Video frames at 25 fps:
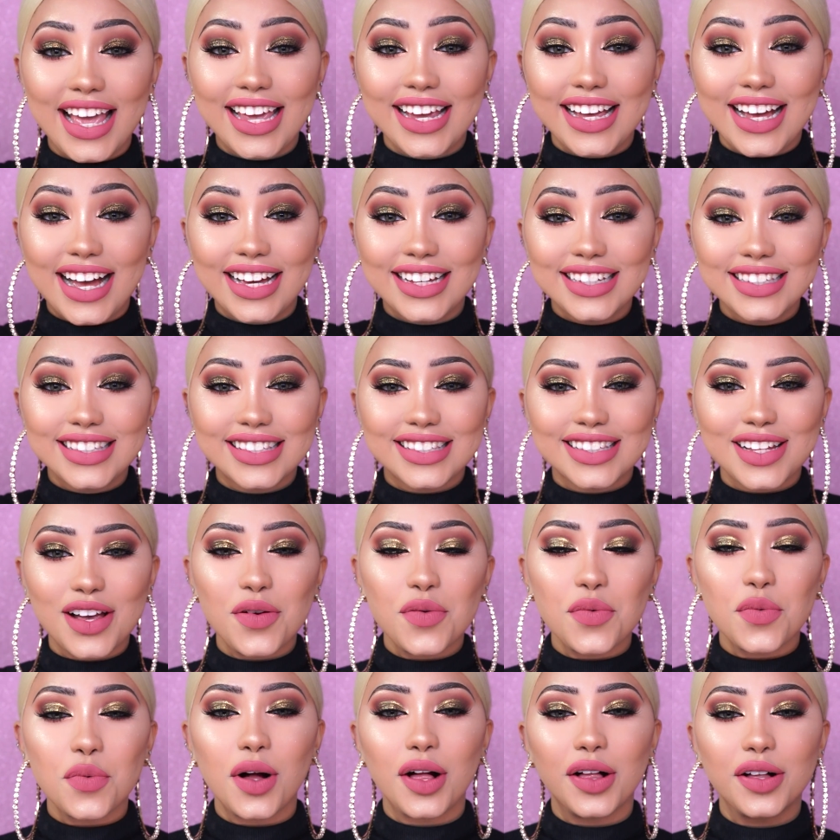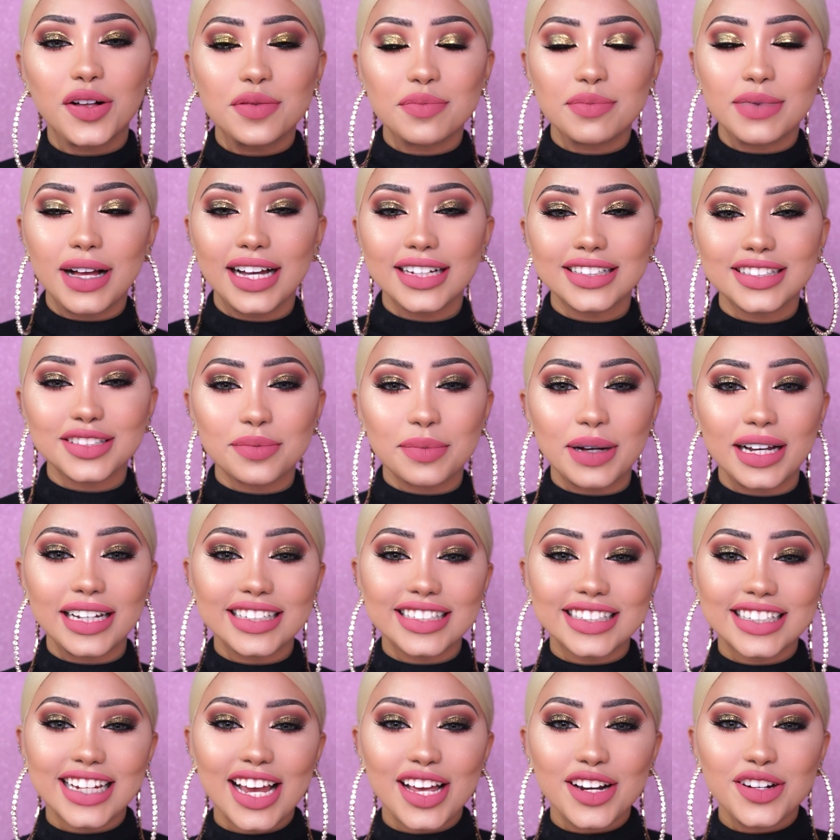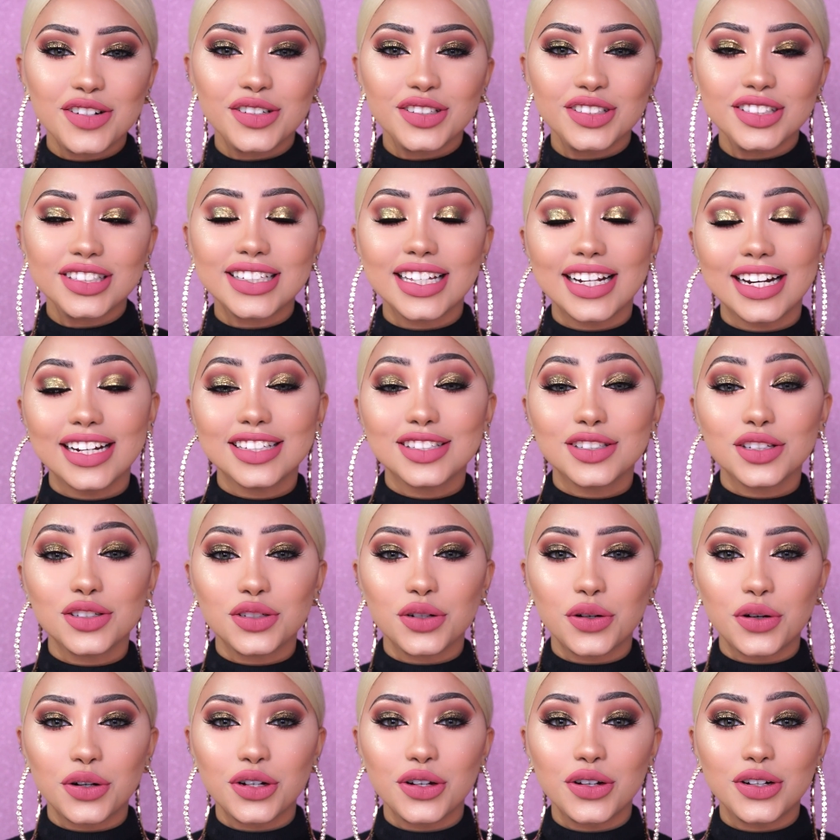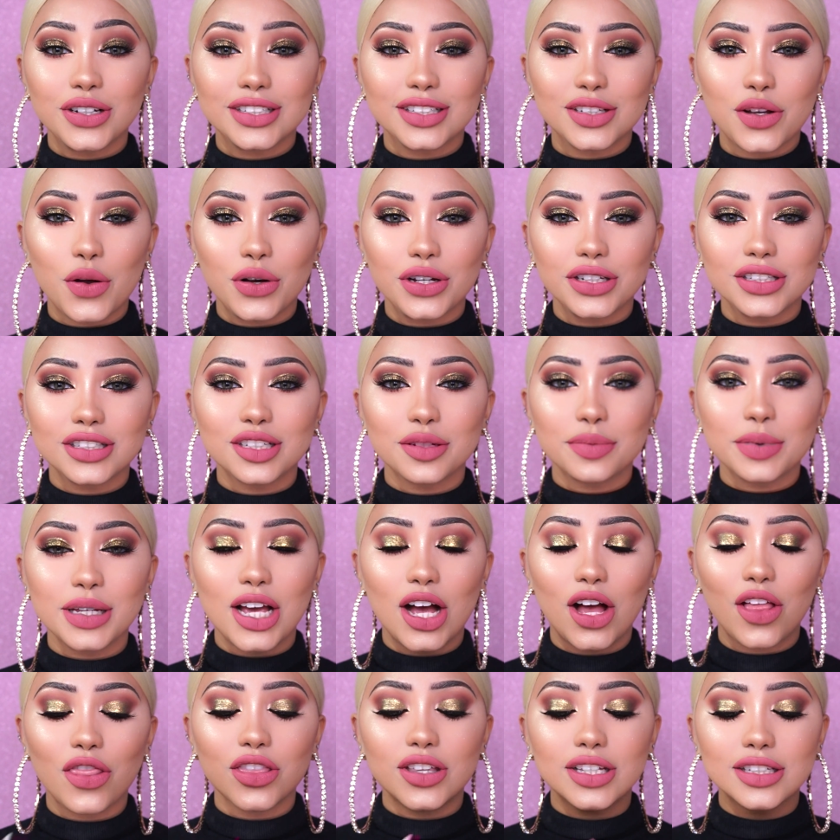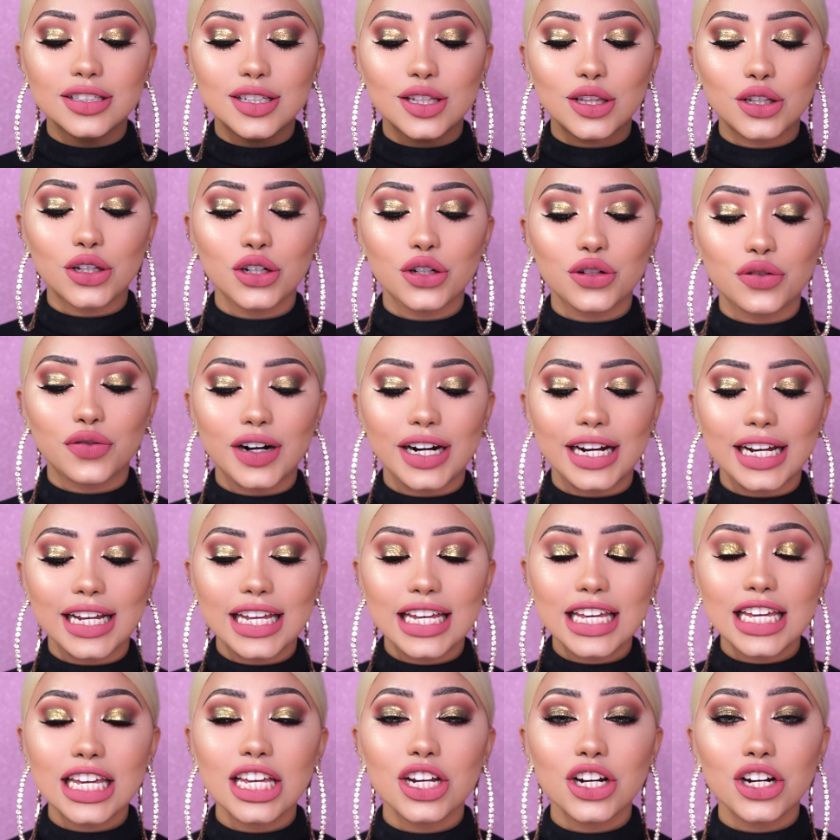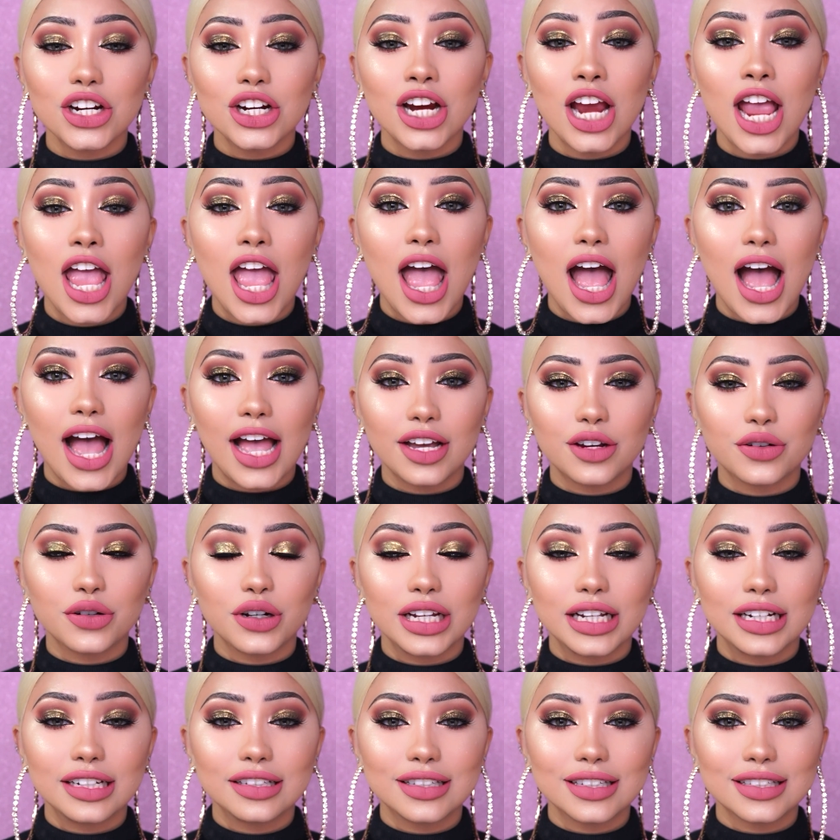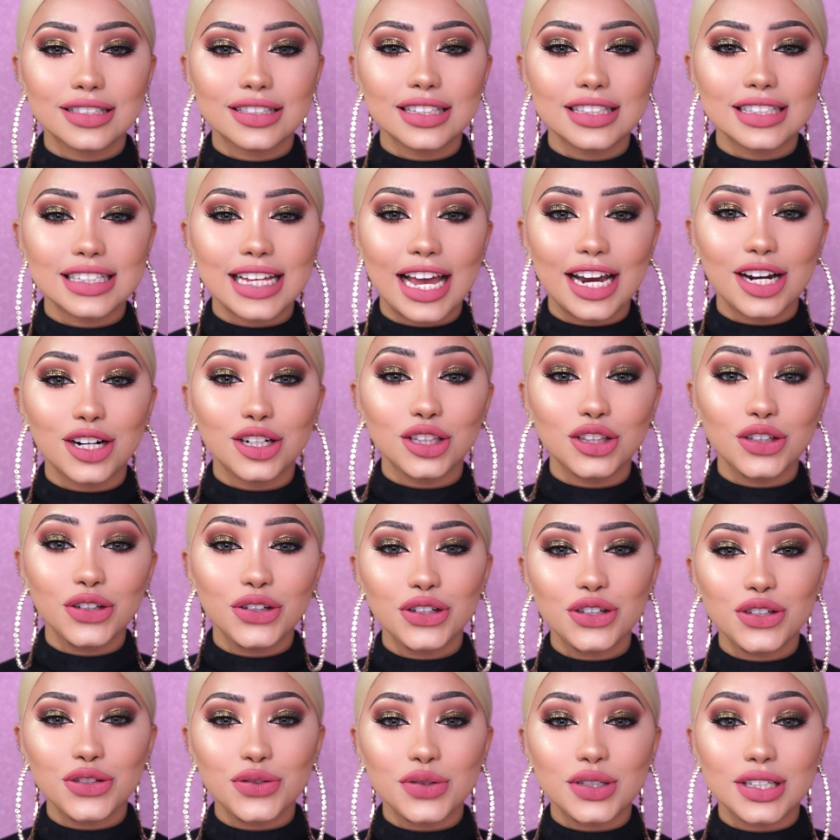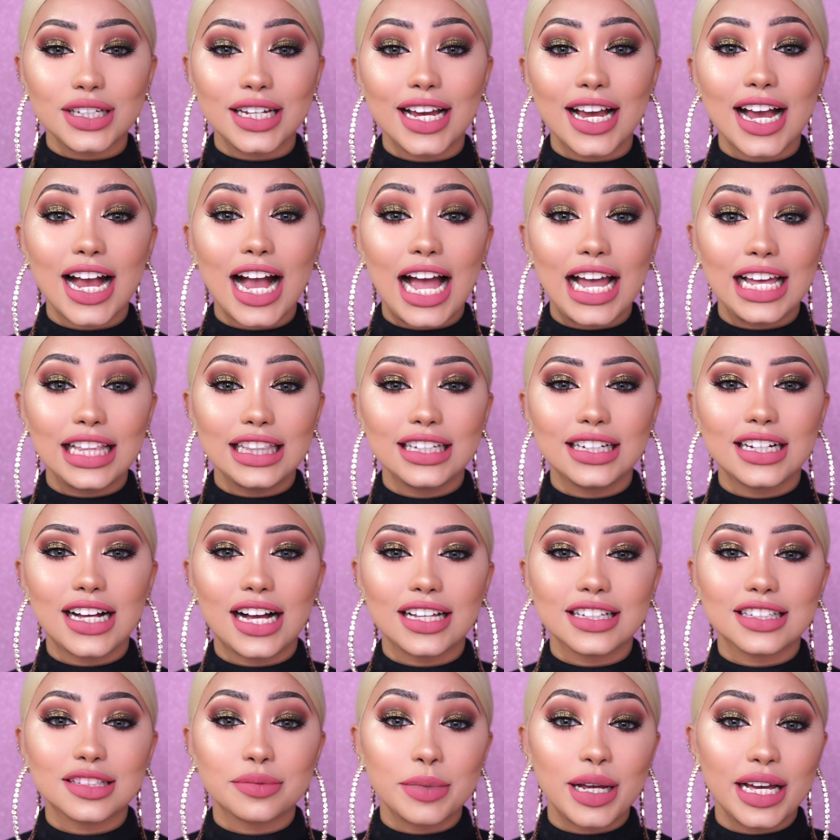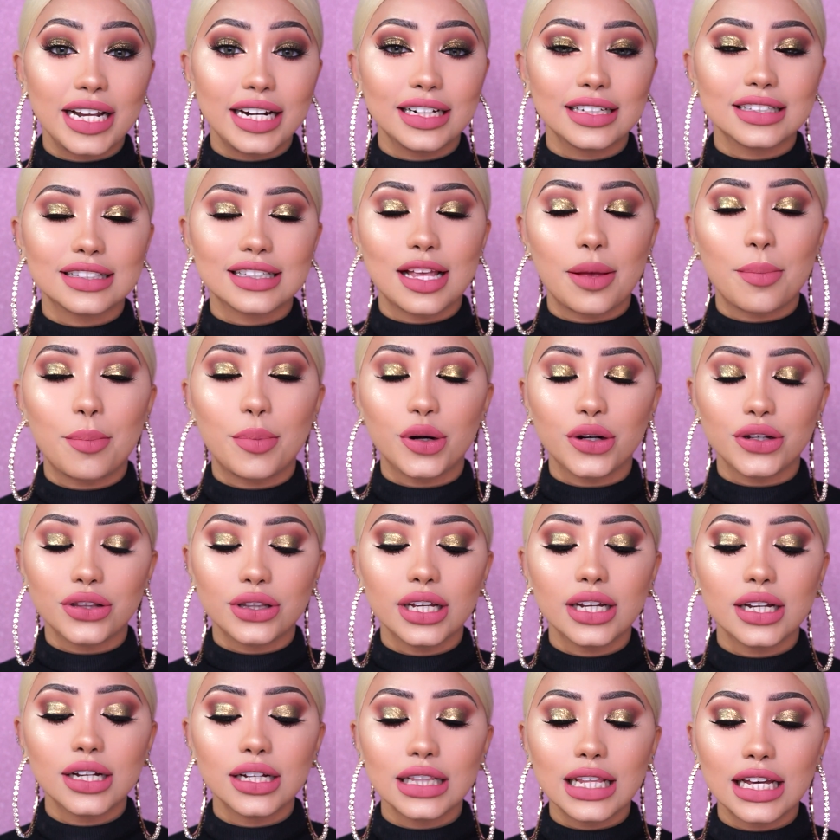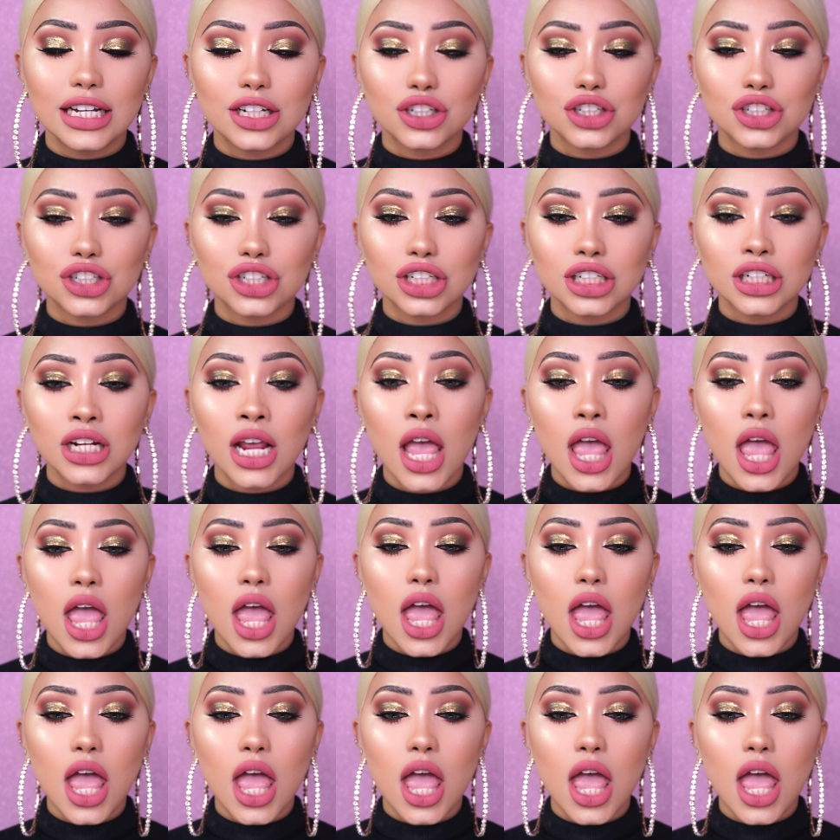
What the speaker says: Hey guys, welcome back to my channel. Today's tutorial is going to be on this look right here. I created this entire look using Kylie Cosmetics birthday collection.